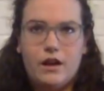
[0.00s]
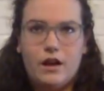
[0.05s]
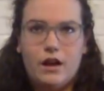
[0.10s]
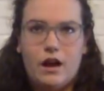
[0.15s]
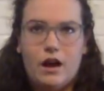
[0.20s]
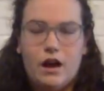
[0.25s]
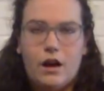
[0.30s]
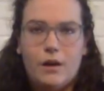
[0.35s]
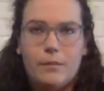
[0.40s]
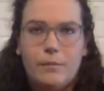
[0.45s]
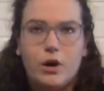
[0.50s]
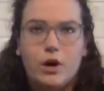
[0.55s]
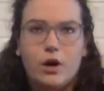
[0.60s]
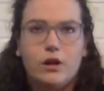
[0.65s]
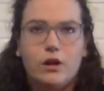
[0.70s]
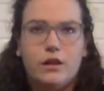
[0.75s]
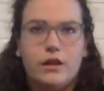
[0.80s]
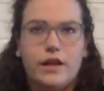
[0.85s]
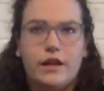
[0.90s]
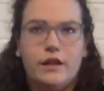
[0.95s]

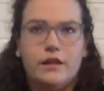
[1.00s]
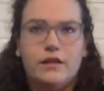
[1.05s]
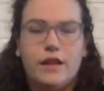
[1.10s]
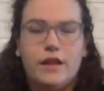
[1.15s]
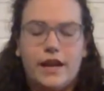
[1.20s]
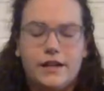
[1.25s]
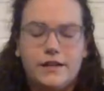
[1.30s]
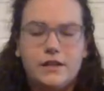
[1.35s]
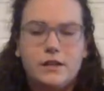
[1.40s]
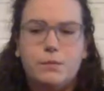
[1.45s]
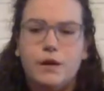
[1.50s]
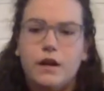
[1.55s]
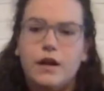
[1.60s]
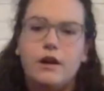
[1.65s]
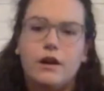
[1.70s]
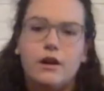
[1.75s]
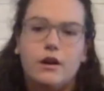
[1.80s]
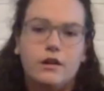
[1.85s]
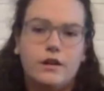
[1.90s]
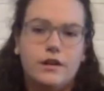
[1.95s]
late
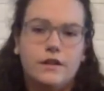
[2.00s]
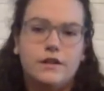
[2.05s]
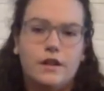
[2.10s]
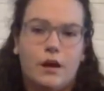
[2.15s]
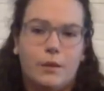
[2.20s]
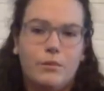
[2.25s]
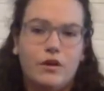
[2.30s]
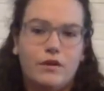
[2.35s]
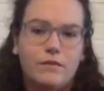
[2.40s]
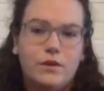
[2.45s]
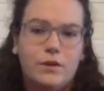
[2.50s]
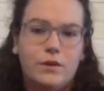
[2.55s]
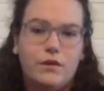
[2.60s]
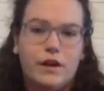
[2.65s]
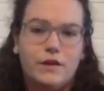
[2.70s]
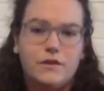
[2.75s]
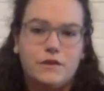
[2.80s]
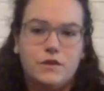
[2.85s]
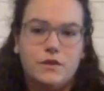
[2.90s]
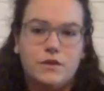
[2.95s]
spring, early summer of
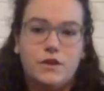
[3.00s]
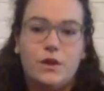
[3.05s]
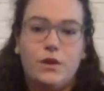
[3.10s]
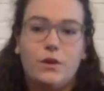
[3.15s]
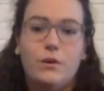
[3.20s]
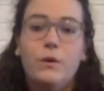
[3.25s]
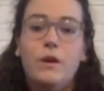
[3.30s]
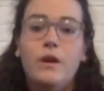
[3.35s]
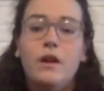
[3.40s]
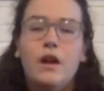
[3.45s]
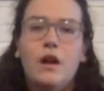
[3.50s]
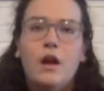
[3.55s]
2002,